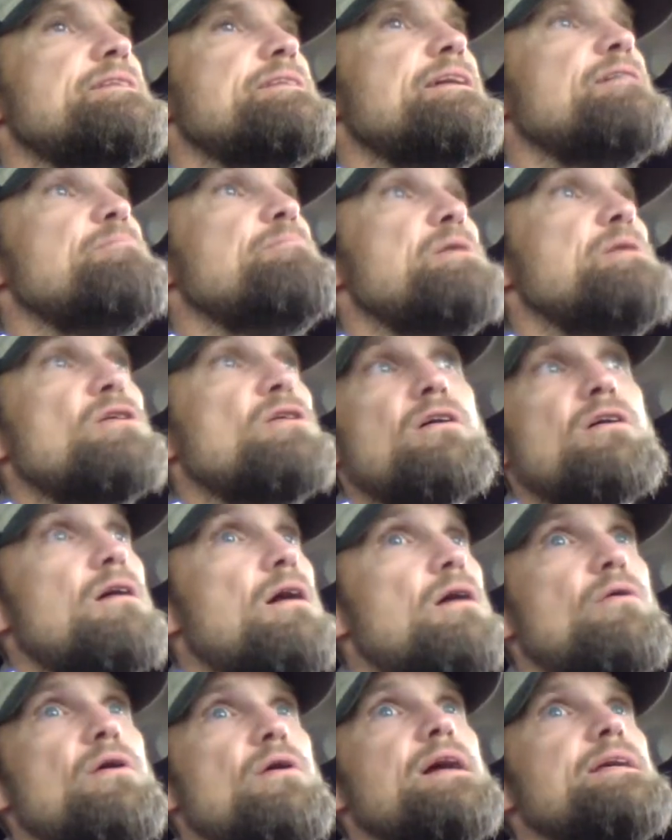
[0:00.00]
a miracle
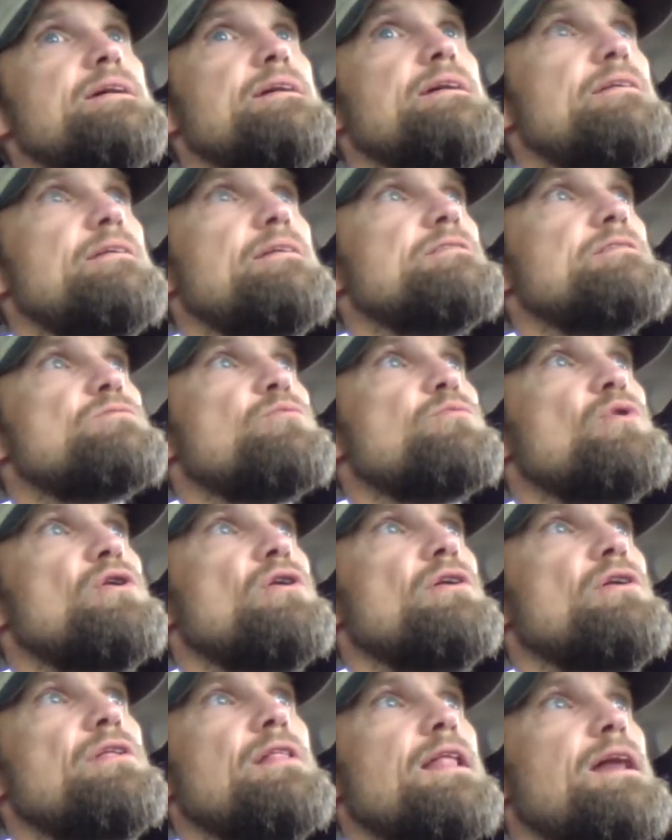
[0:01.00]
already in this world in
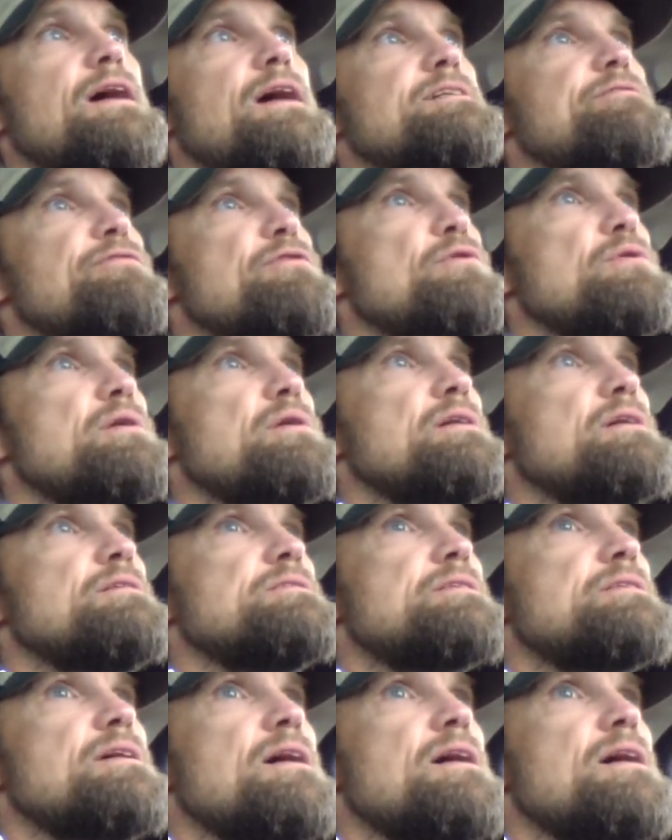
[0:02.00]
the last few years,